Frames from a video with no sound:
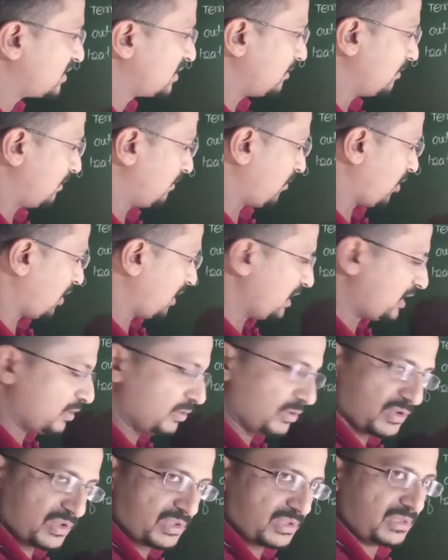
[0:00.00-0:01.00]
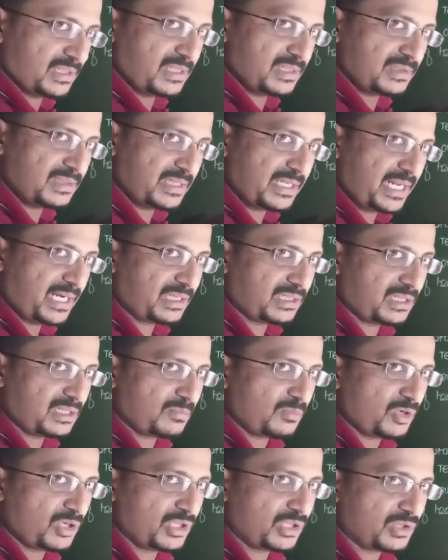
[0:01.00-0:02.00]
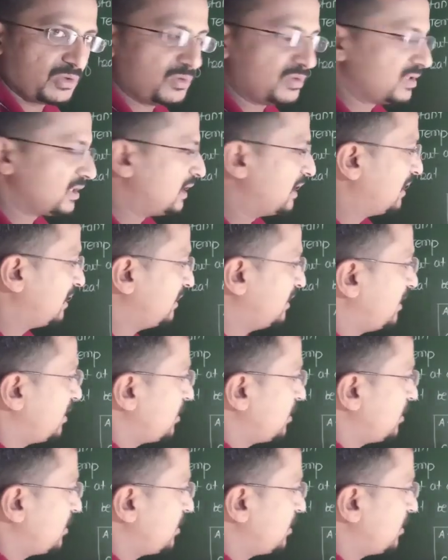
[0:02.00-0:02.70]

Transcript: molecules, that is the reactant molecules, they